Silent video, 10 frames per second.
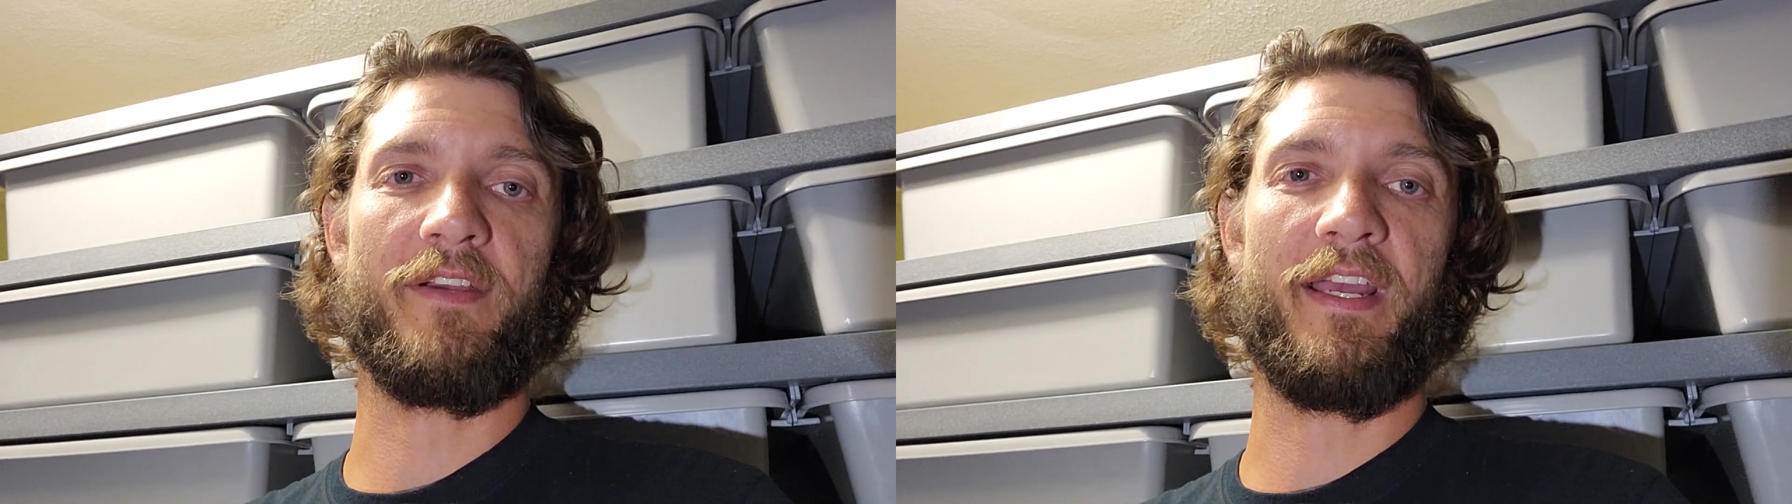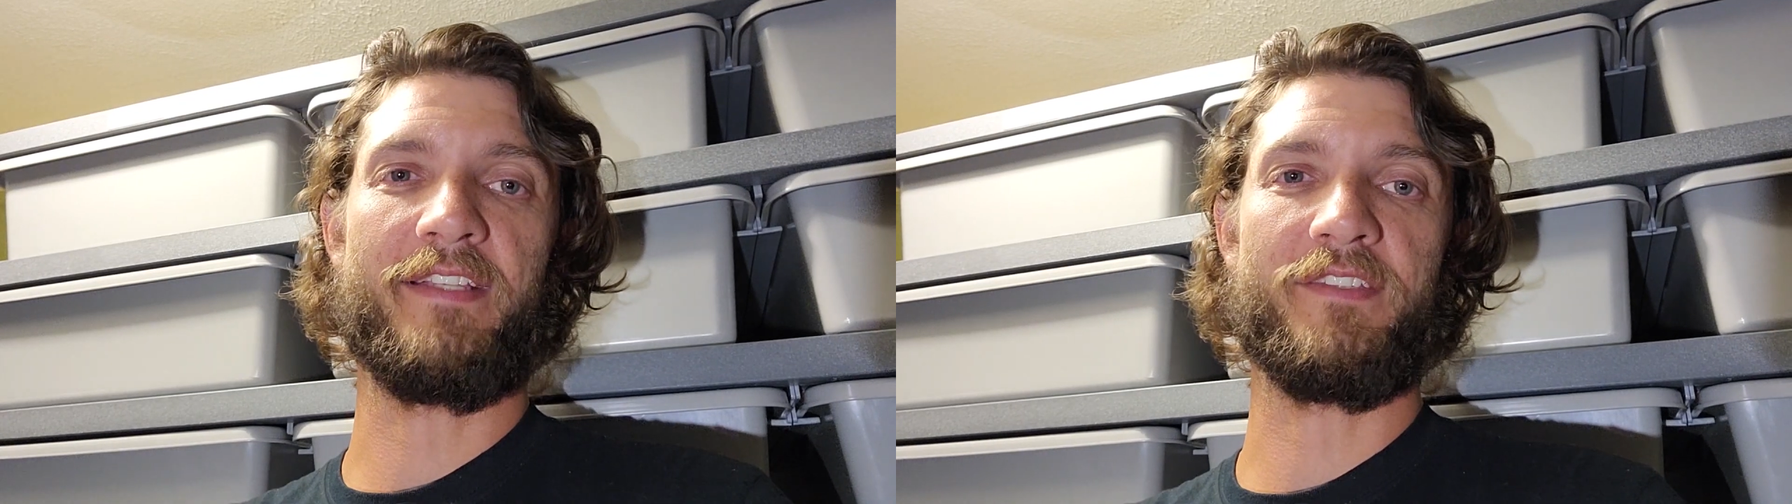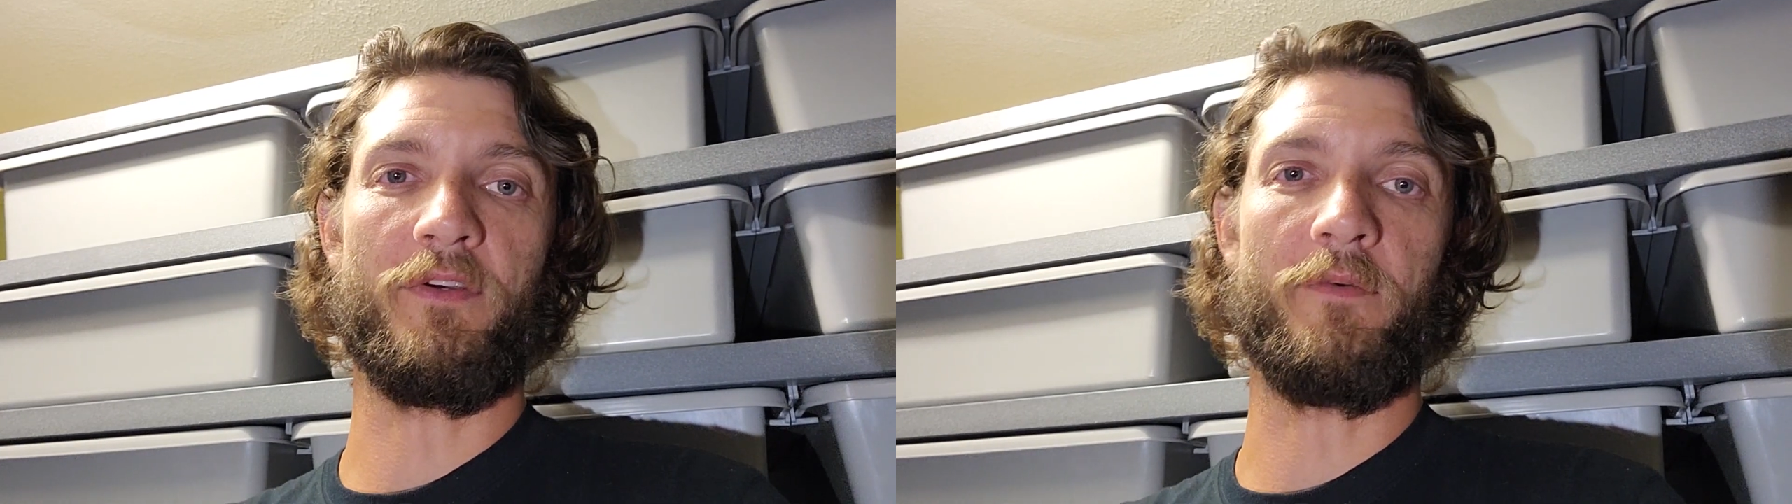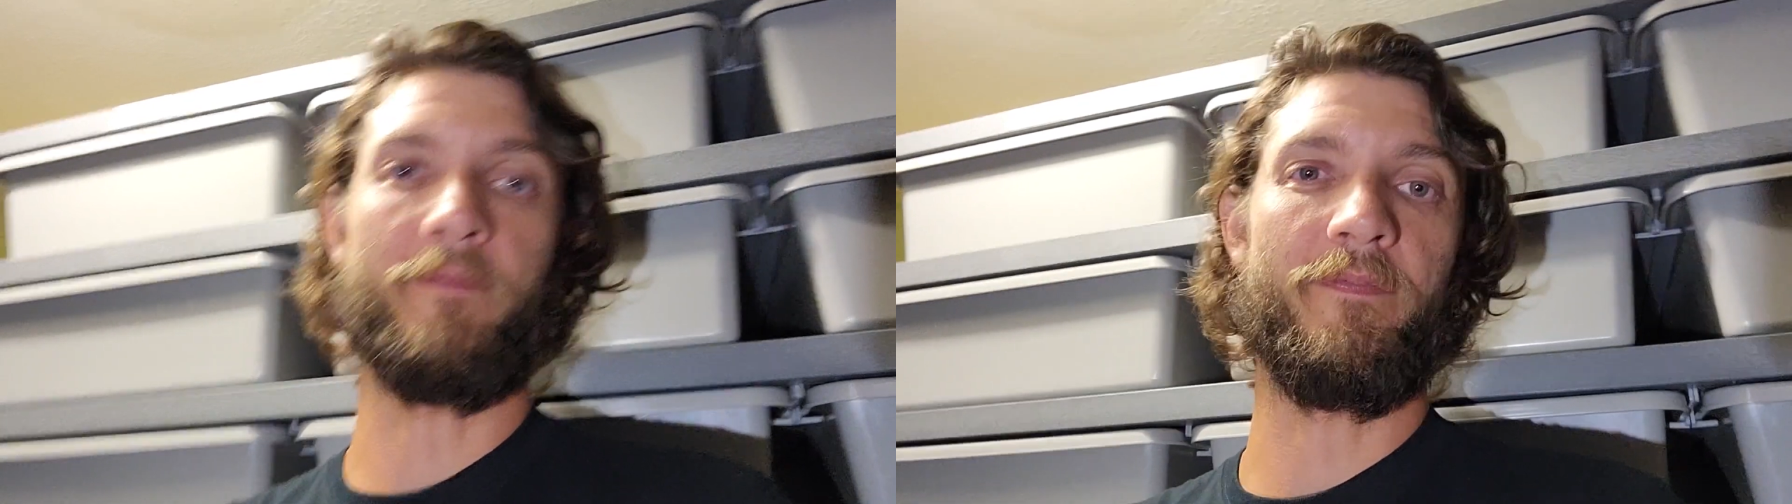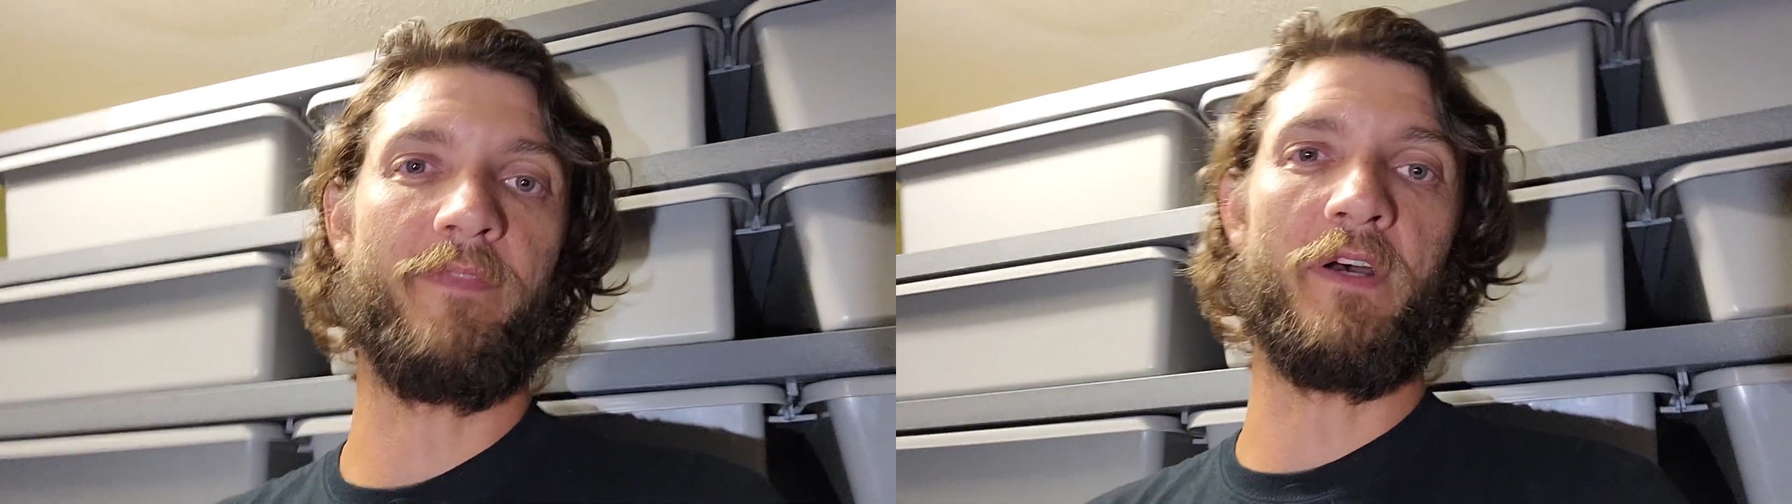Okay, so
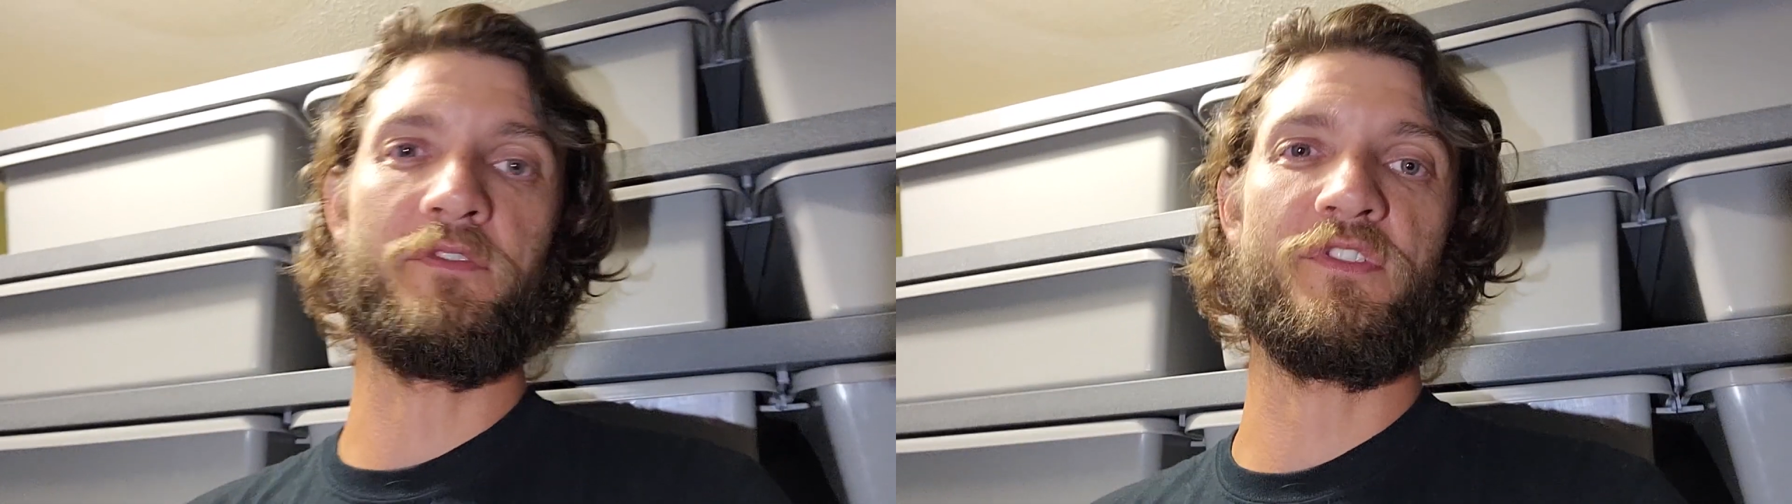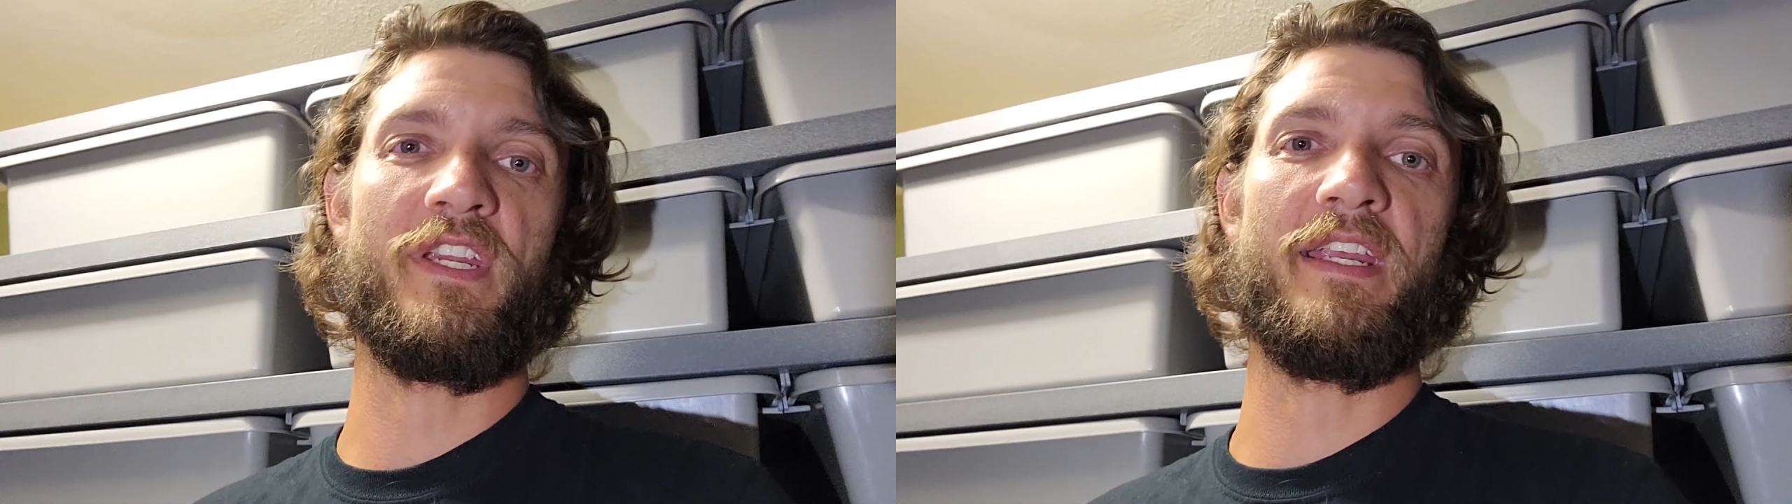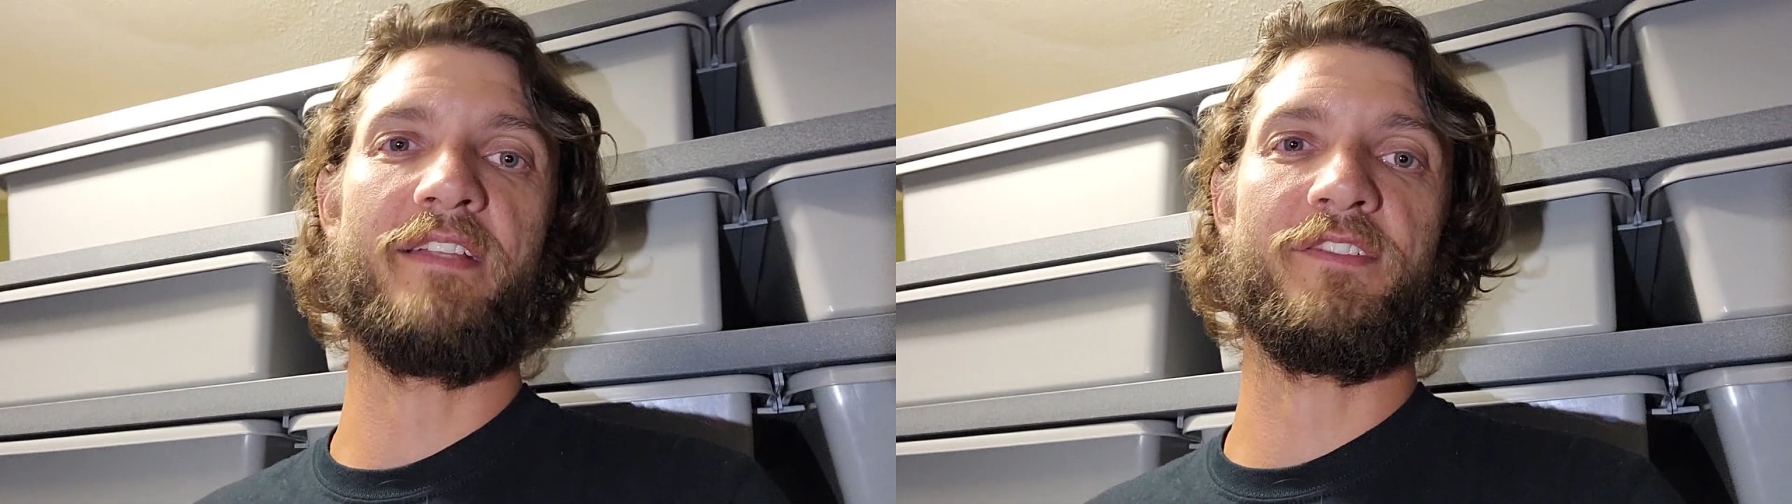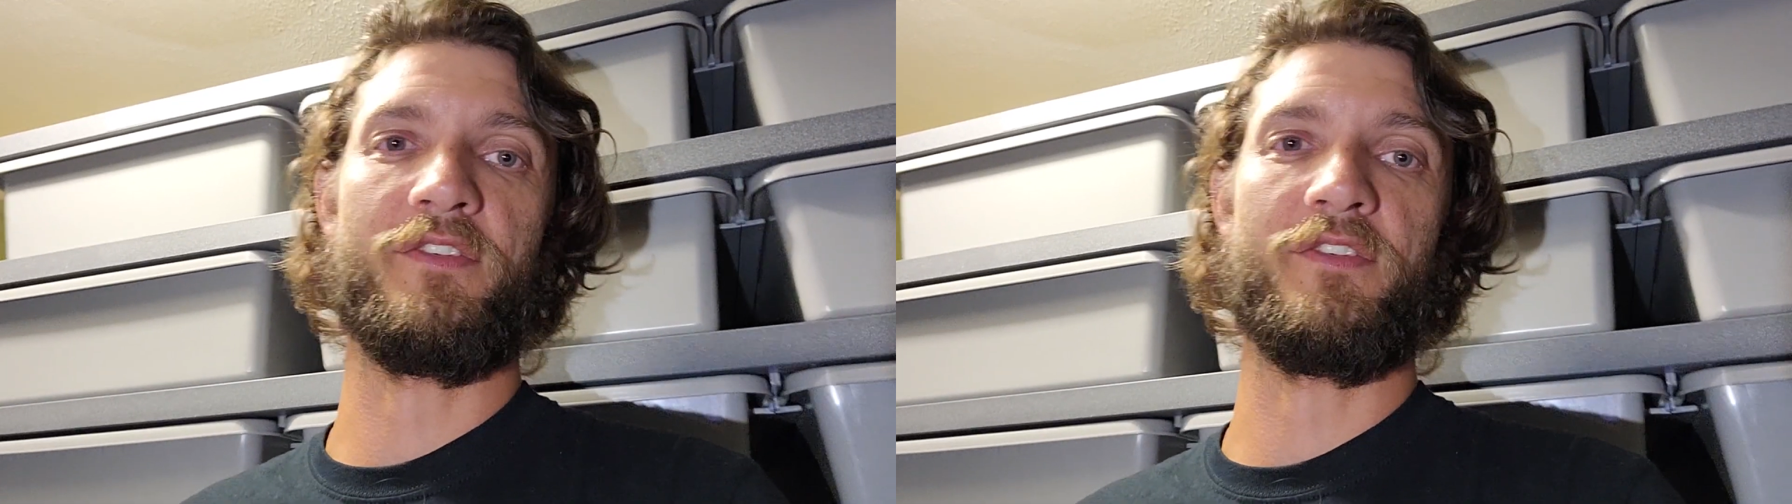those genes